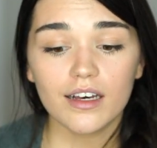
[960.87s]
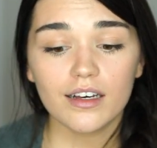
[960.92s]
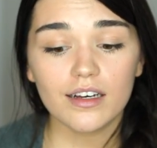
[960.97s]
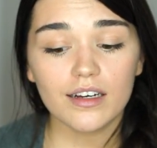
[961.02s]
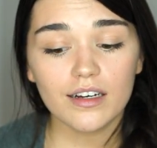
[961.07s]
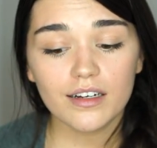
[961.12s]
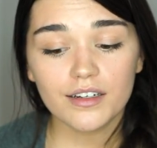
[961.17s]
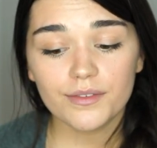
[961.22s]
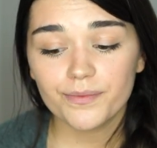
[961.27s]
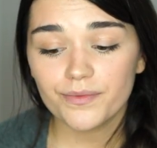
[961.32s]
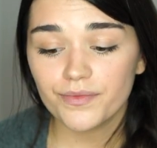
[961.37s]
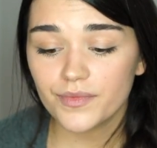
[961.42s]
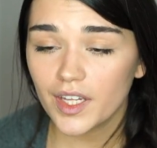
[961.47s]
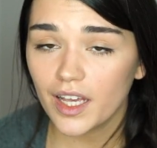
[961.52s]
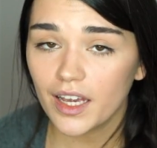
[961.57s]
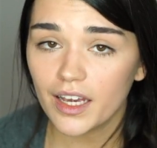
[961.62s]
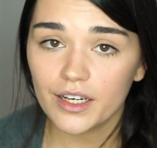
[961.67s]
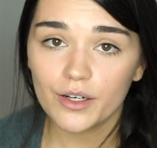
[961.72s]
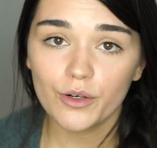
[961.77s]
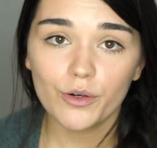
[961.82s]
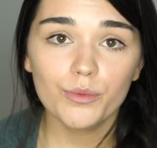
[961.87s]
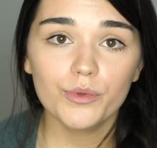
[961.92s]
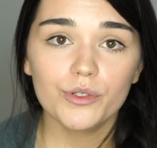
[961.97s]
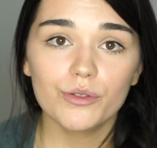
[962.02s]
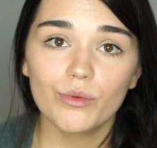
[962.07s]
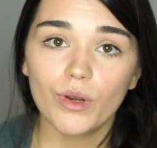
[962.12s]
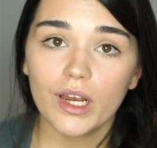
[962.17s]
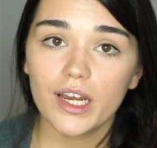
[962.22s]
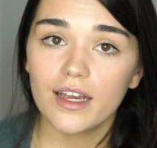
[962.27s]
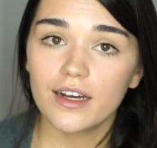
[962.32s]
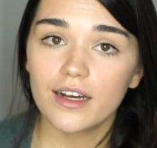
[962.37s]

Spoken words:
I hope you really